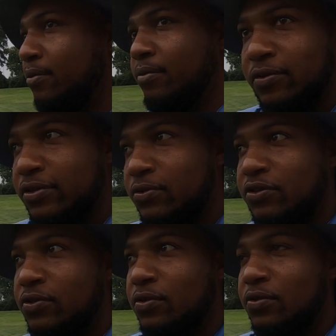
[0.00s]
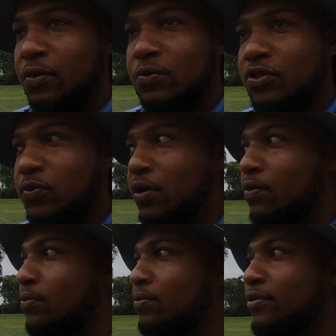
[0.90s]
I was on, on two
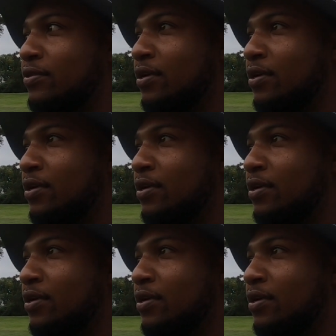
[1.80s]
holes.